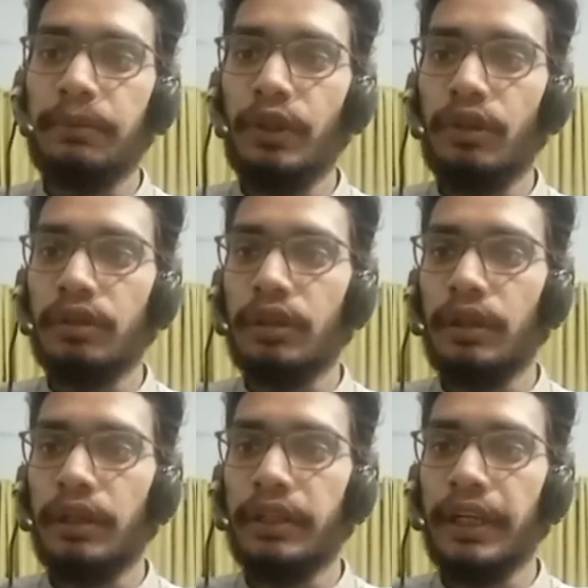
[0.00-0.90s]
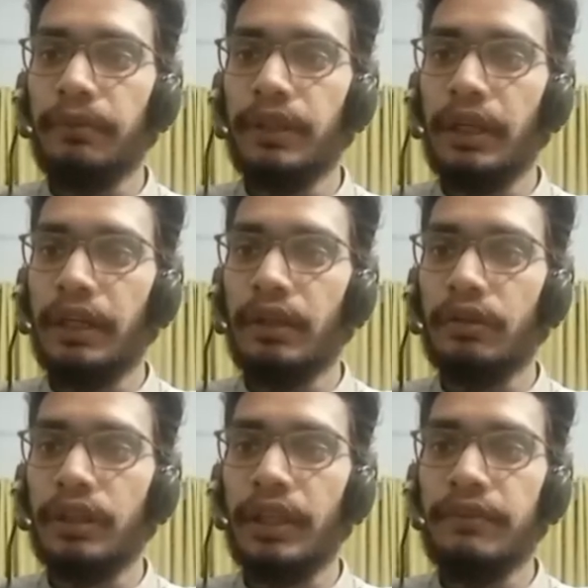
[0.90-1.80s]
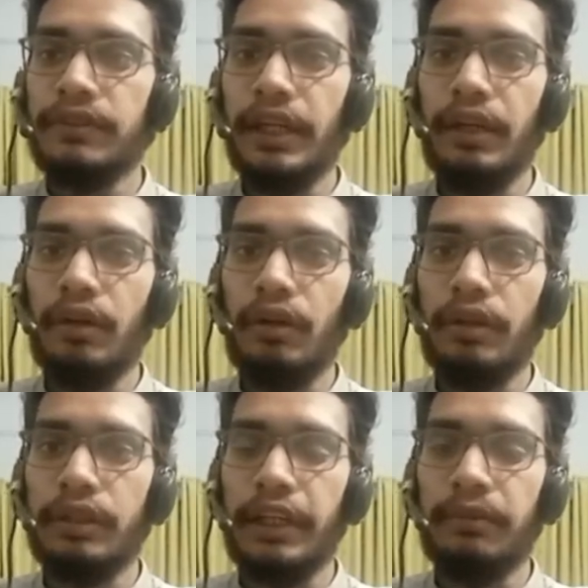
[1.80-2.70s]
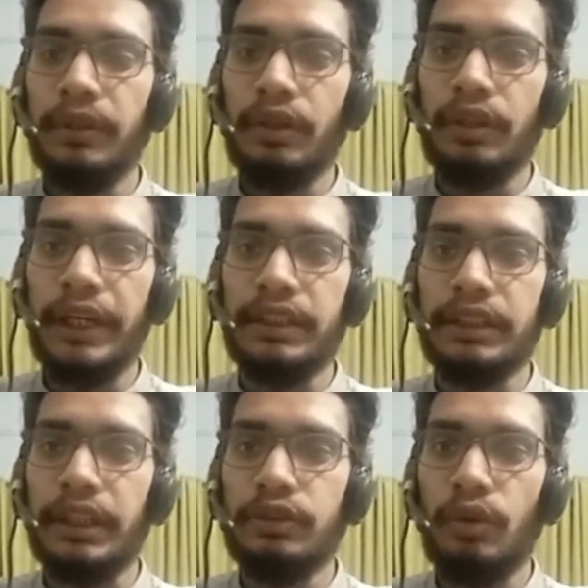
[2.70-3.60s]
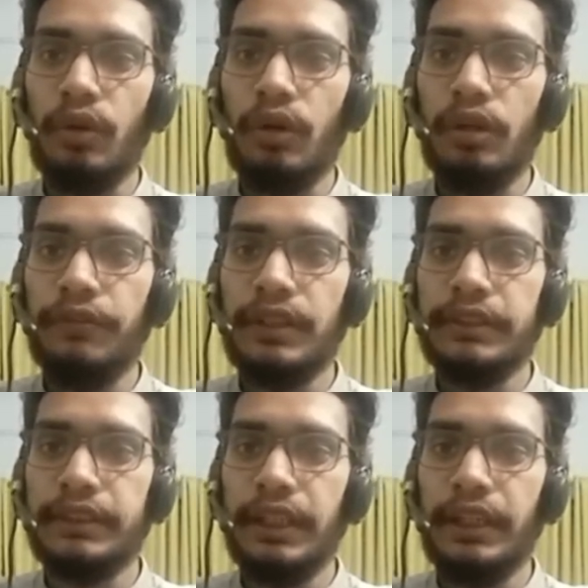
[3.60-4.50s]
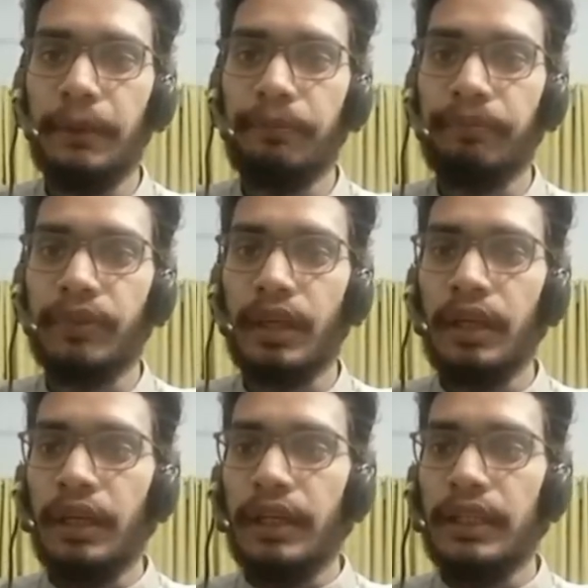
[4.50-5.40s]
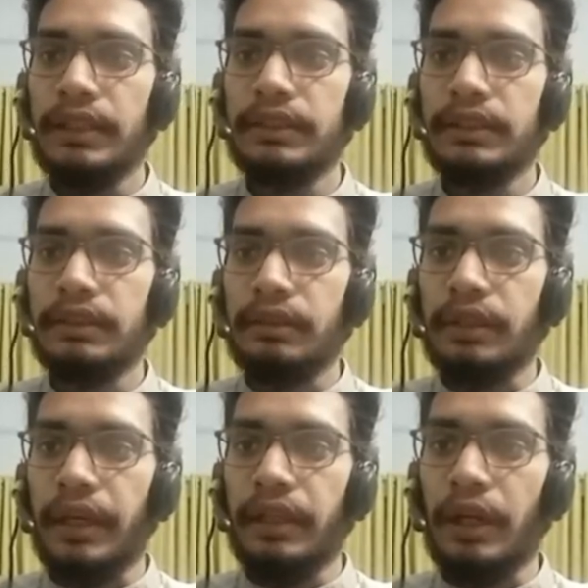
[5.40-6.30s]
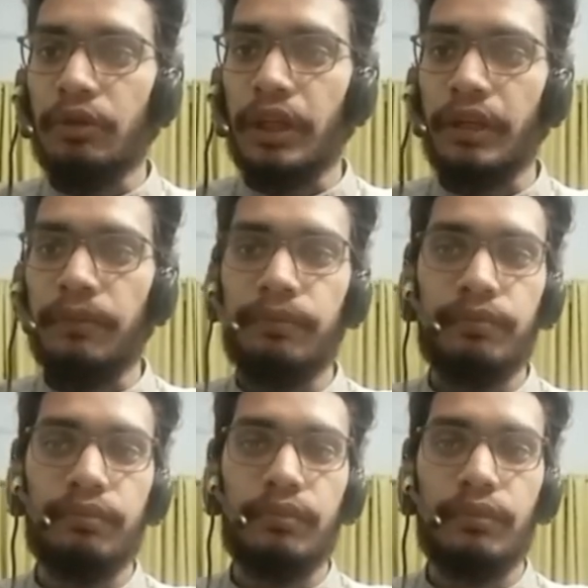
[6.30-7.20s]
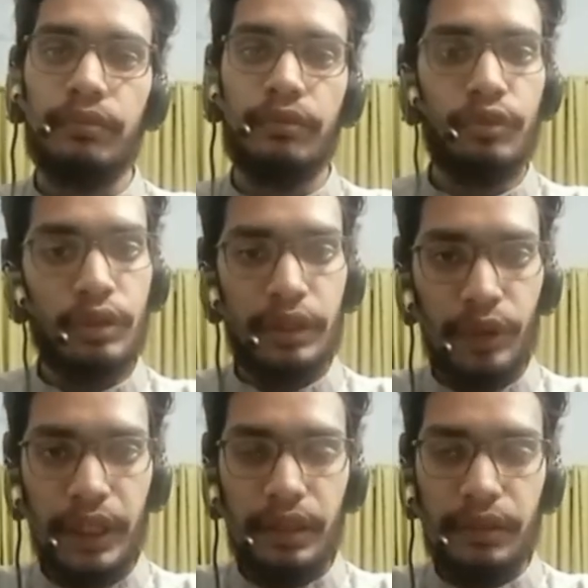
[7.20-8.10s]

beyond, it can be right on the left side or it can be on the right side. So all of this data is an outlier, right?